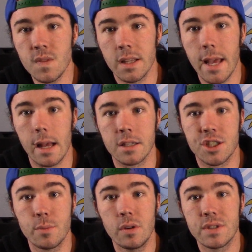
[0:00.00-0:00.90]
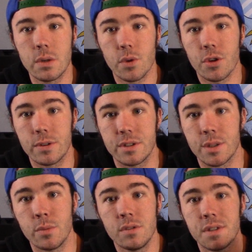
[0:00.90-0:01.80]
Yeah, and she moves
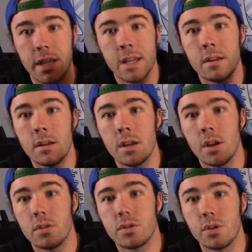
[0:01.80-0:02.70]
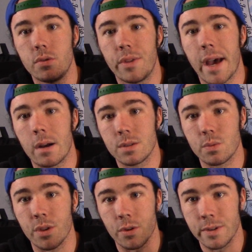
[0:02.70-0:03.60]
in to the
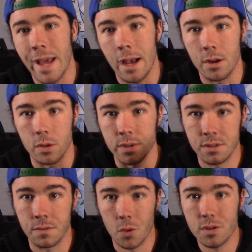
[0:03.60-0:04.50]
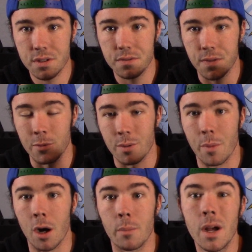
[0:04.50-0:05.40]
house with her dad, who is divorced from her
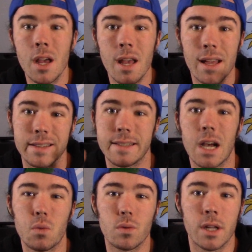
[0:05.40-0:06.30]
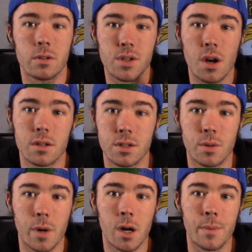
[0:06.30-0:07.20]
mom. His dad won't let her talk to
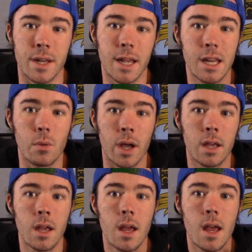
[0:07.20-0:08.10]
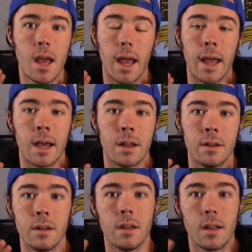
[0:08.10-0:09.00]
her mom in any way,
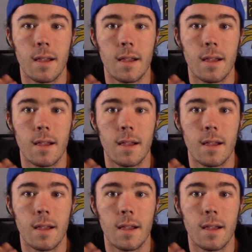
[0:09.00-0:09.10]
and